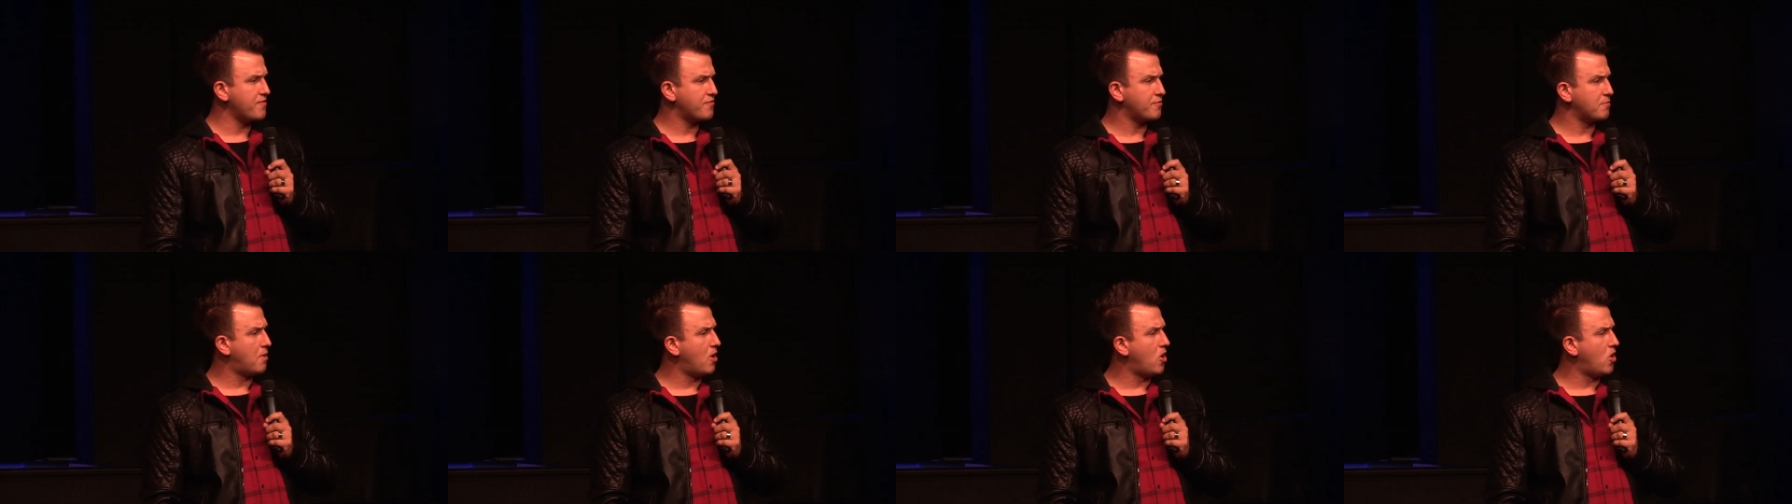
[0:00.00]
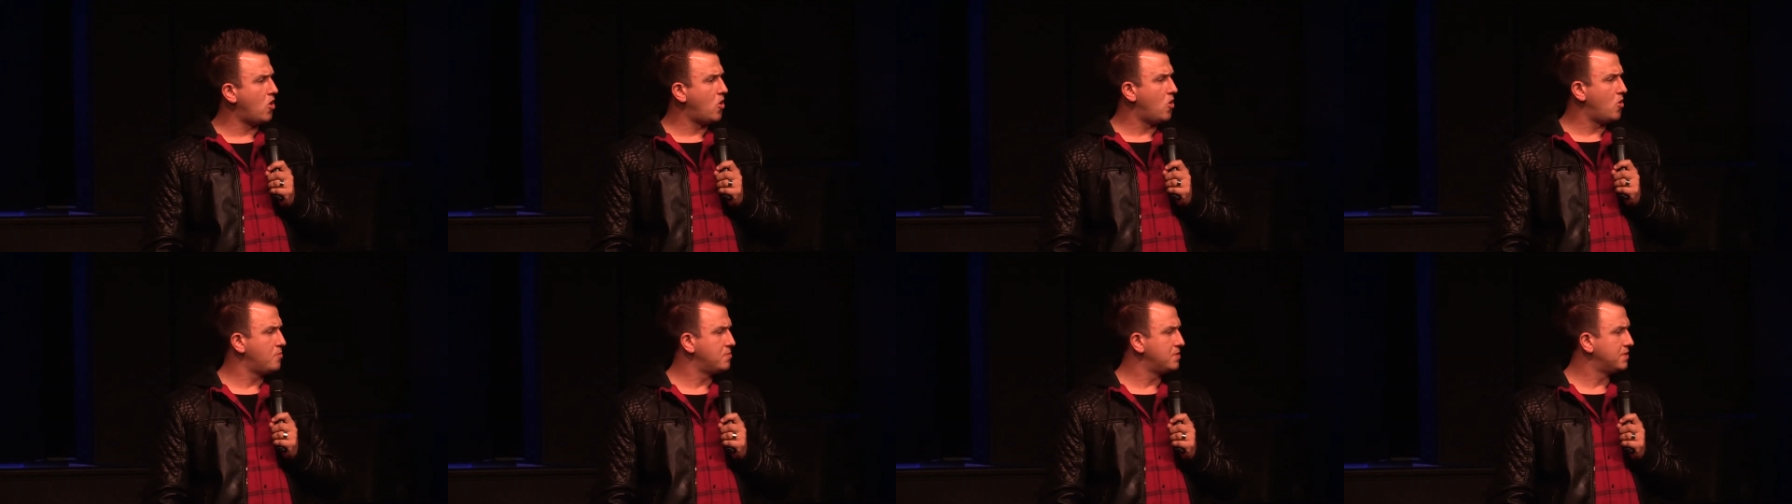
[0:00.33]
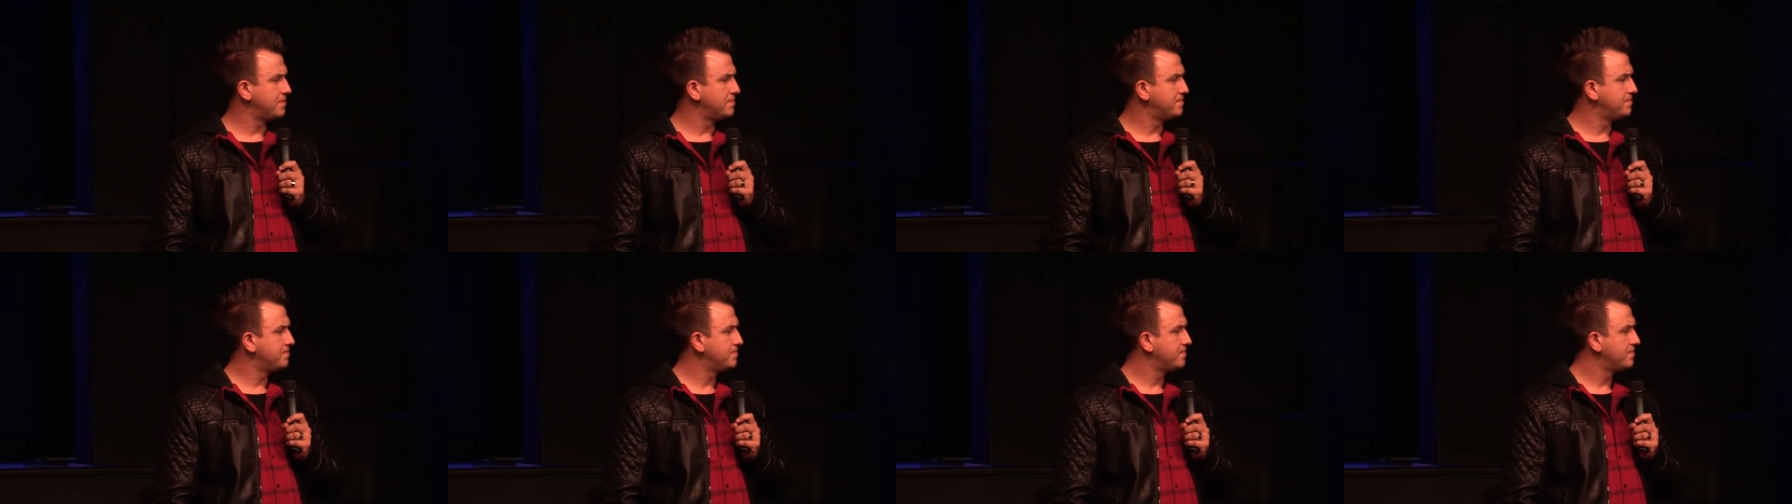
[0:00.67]
from home
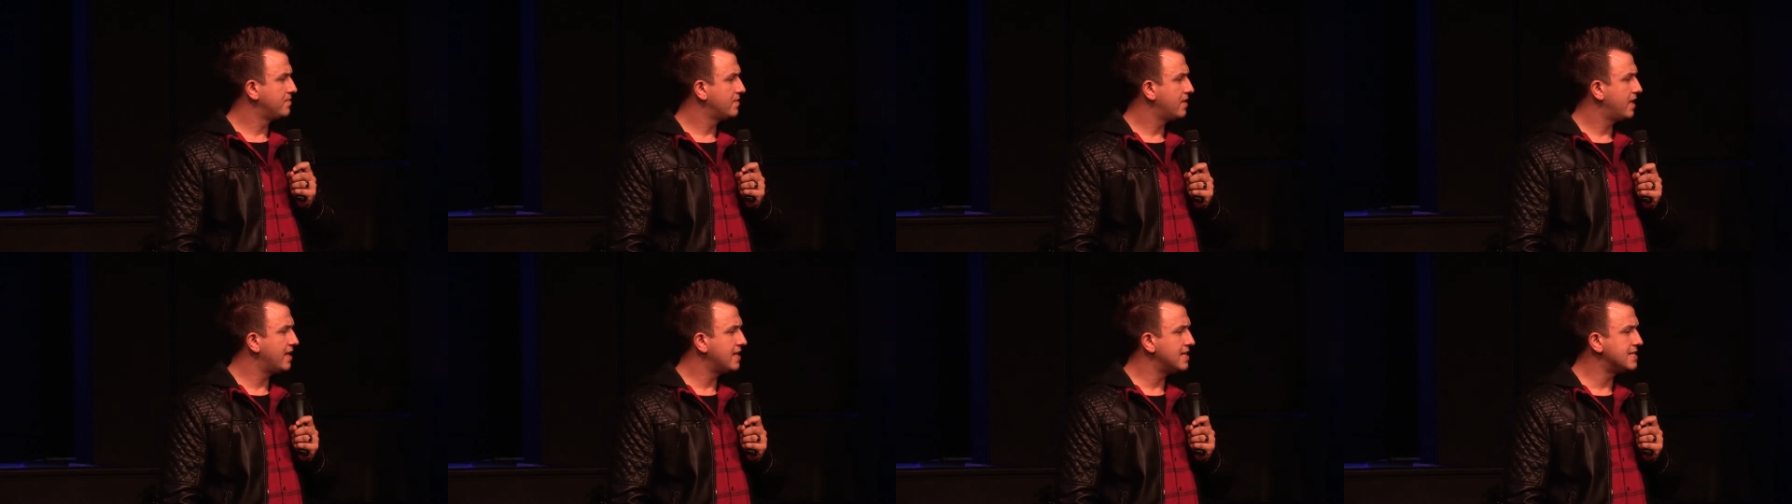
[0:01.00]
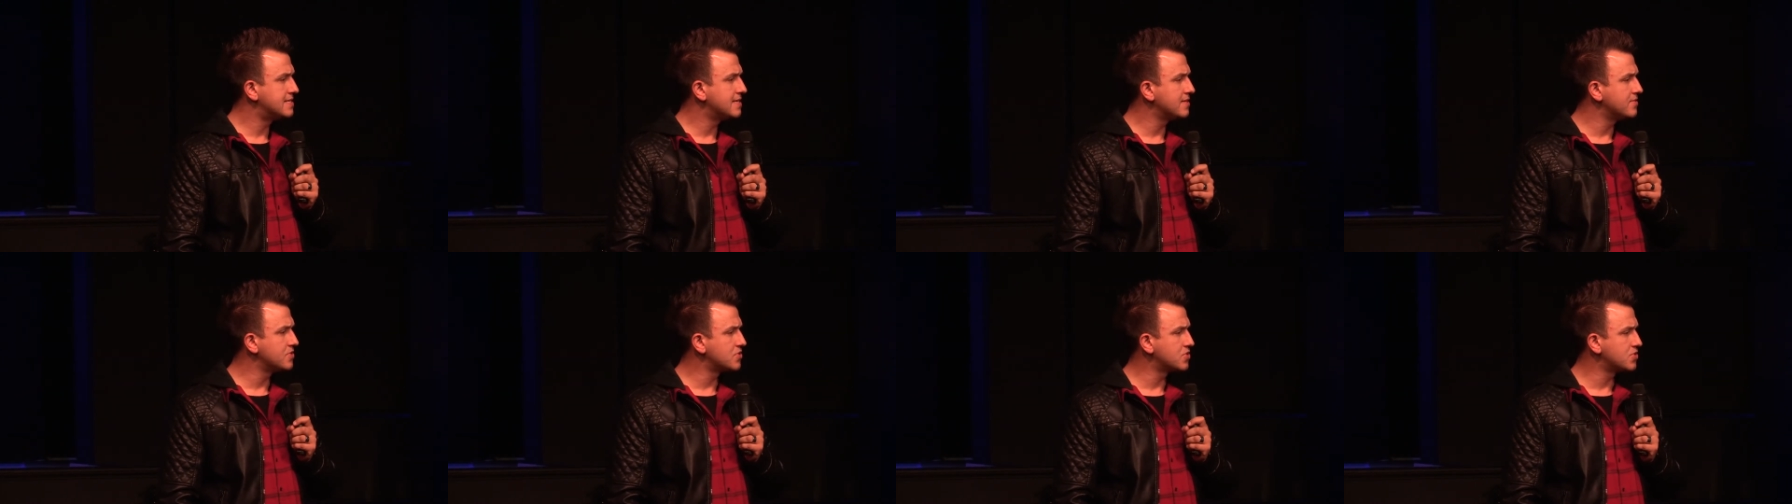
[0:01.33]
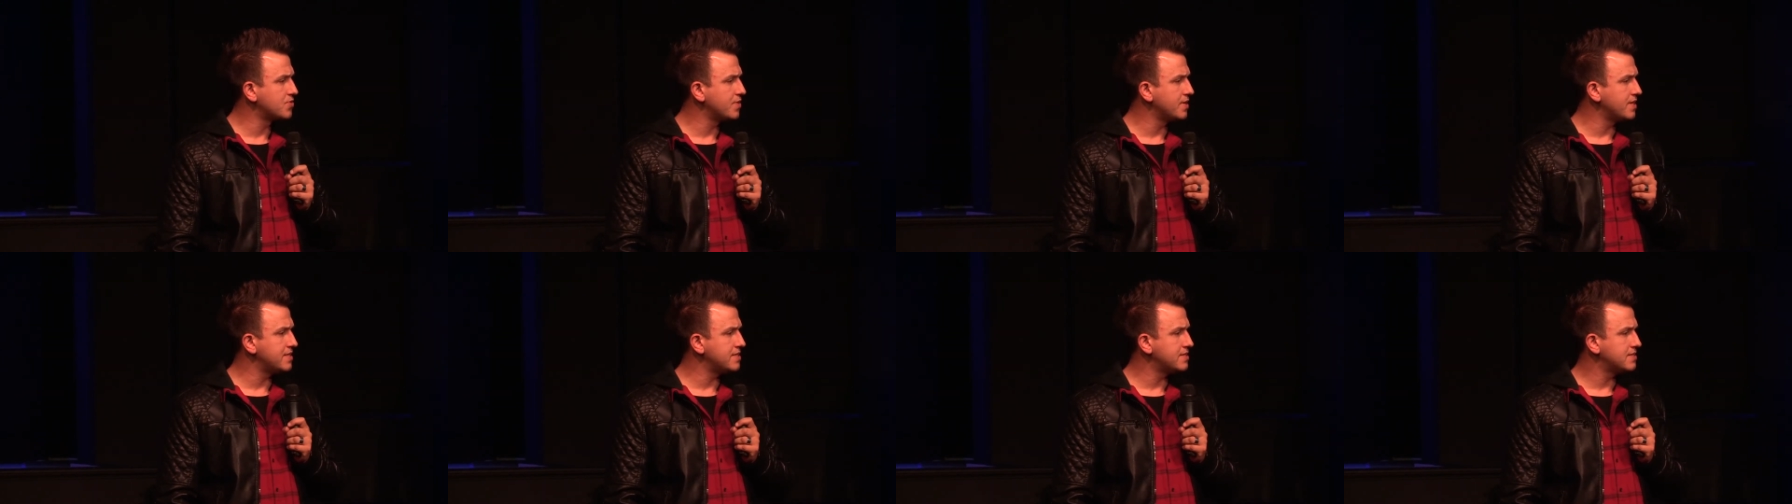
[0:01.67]
and, and he's in the
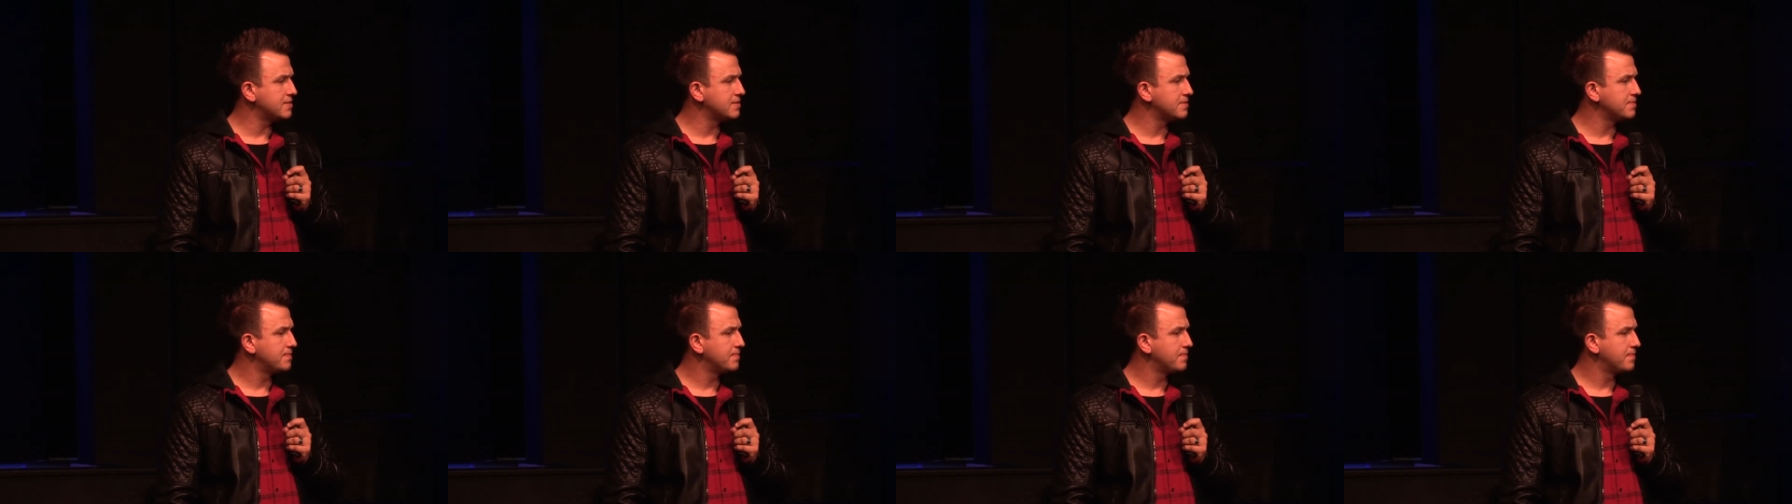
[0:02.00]
streets.